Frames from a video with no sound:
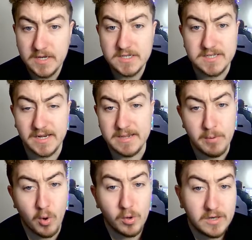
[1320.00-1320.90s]

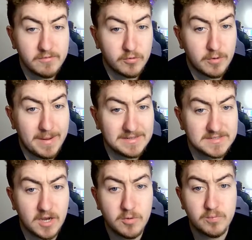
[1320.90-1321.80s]
Saliba or
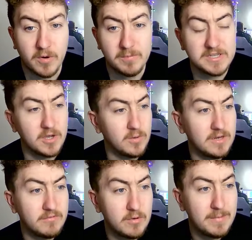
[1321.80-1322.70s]
Livramento? Probably go
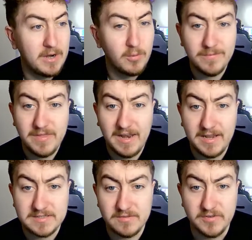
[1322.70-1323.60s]
Livramento with that
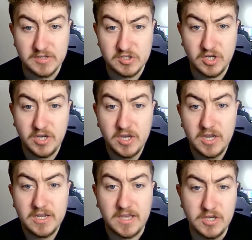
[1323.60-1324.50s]
Leicester fixture.
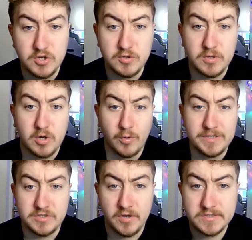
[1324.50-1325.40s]
Can you do a coin
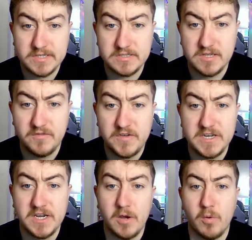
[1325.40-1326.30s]
toss,
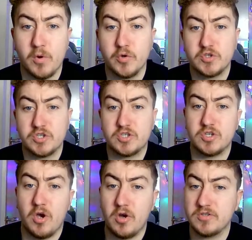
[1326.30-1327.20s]
Savinho or
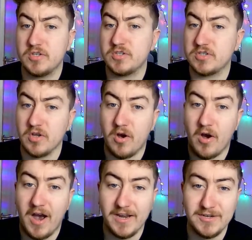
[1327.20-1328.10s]
Saw to start?
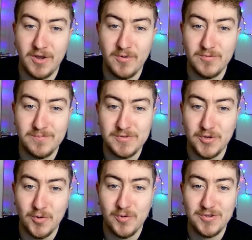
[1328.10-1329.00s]
I know
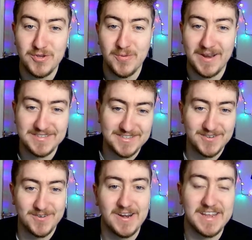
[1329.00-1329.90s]
you answered
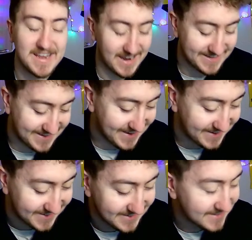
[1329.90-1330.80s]
already. I
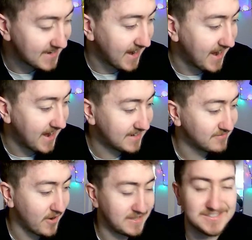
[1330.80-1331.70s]
did.
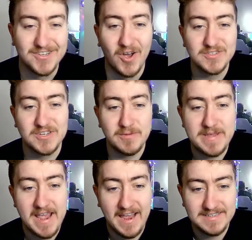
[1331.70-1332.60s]
Right, Saw's going to be
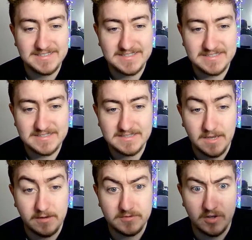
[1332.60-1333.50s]
heads.
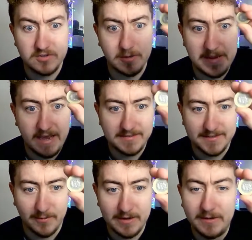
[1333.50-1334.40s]
Saw's going to be heads,
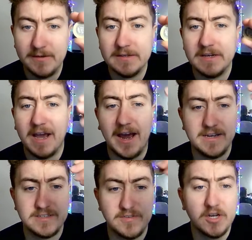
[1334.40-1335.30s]
sorry. And
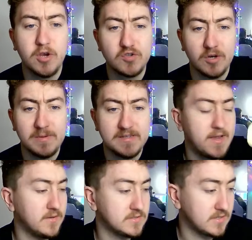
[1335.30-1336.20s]
Savinho's going to be
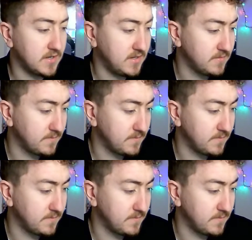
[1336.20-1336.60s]
tails, okay?